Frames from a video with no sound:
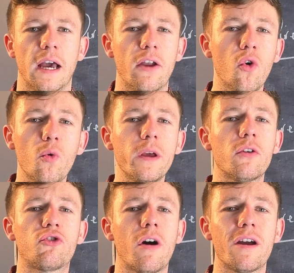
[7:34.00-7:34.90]
And all we
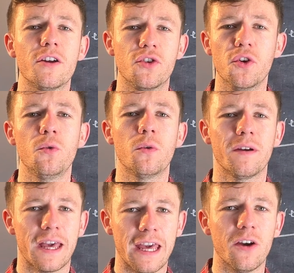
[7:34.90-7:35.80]
are trying to do
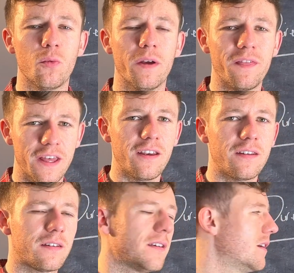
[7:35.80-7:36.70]
here with
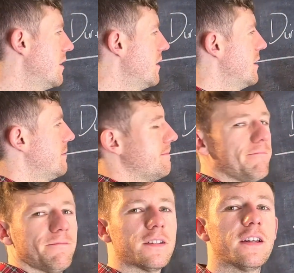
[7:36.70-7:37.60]
this
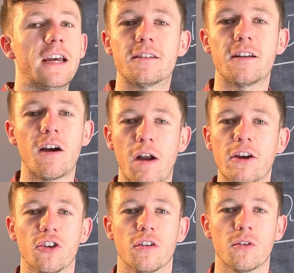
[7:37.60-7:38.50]
is
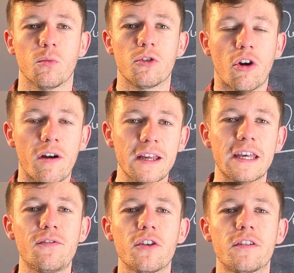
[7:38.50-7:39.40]
direction. We're trying to
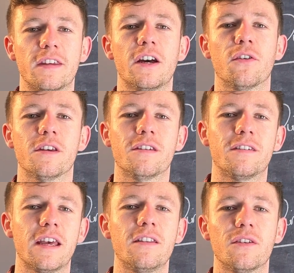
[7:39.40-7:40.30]
give ourselves the
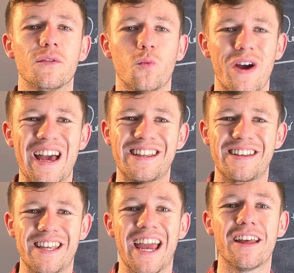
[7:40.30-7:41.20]
sense of where to
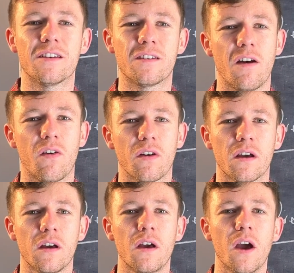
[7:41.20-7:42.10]
take the song.
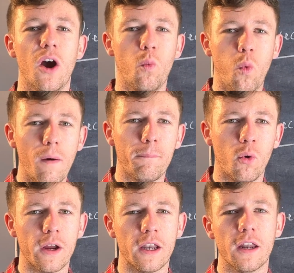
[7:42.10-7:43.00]
At what
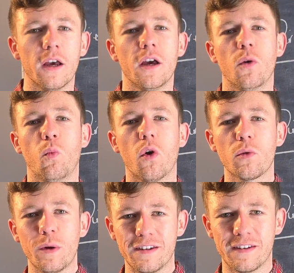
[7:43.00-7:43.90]
point? What are
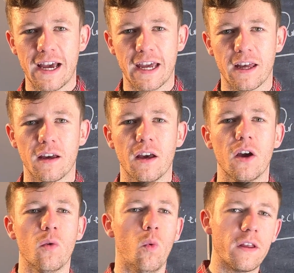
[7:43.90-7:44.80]
we saying?
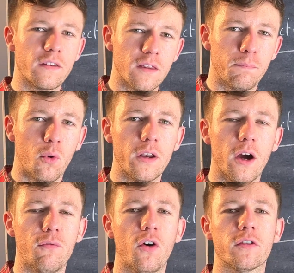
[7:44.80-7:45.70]
What is the point
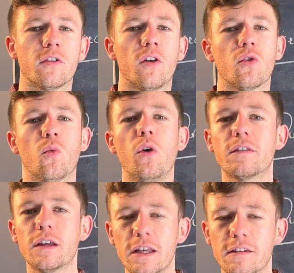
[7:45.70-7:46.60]
of our song? What's
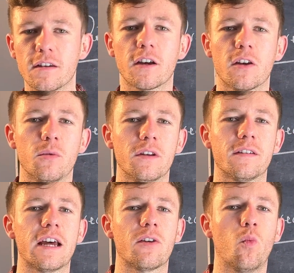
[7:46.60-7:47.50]
the listener going to
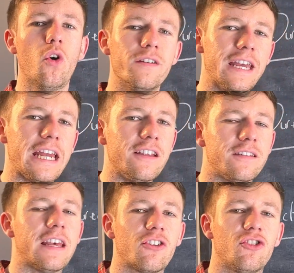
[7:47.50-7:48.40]
understand? What is each
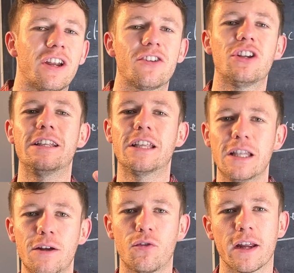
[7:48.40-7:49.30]
section actually
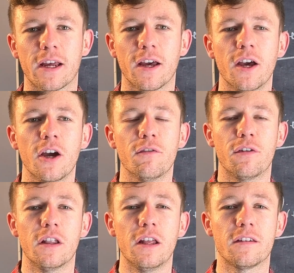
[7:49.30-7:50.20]
delivering for
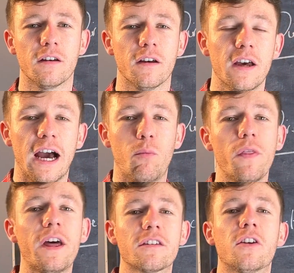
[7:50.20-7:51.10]
the listener? And what
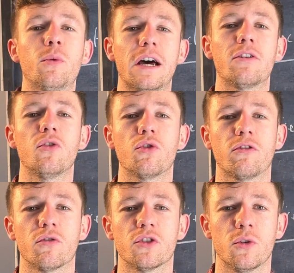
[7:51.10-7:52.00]
that's going to allow your
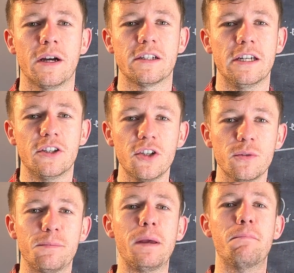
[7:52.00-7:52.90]
song to actually do
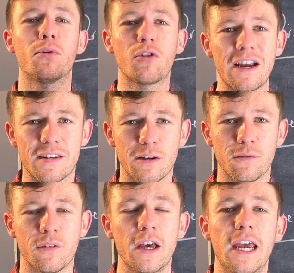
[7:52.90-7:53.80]
is be
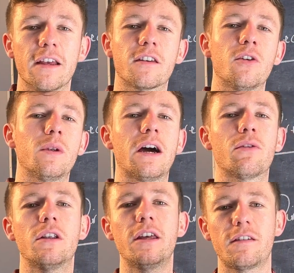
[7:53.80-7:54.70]
progressive. It's going to allow
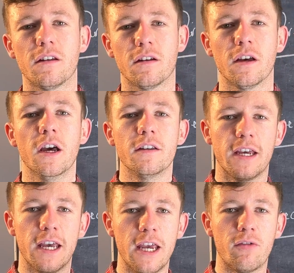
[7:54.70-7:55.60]
the listener to
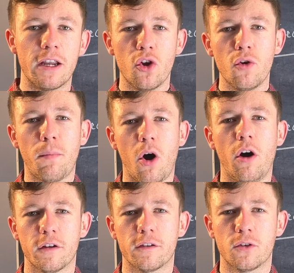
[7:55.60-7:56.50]
hear a new part
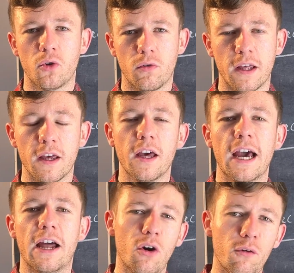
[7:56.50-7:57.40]
of the story
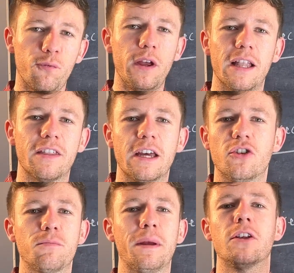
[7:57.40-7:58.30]
and not feel like they're
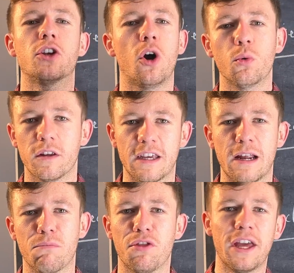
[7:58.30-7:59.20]
just being told the
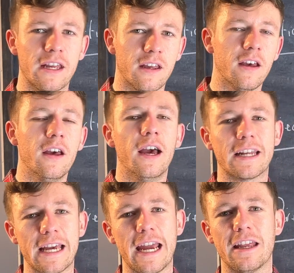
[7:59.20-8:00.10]
same thing
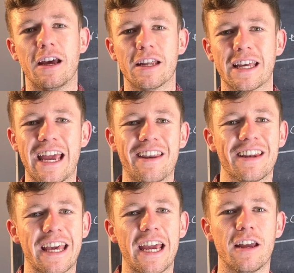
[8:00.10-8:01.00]
again and again and
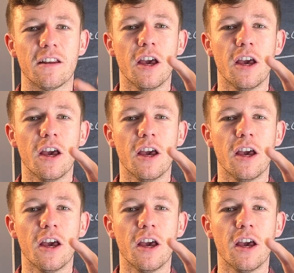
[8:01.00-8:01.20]
again.